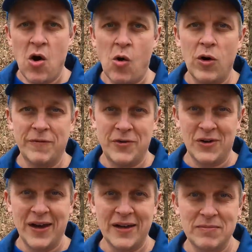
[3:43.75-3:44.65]
or if you're
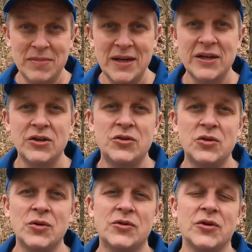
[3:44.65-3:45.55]
like me, you
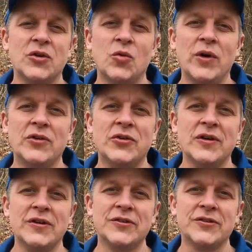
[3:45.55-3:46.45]
do it during the winter
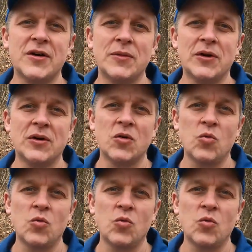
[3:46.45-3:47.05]
and summer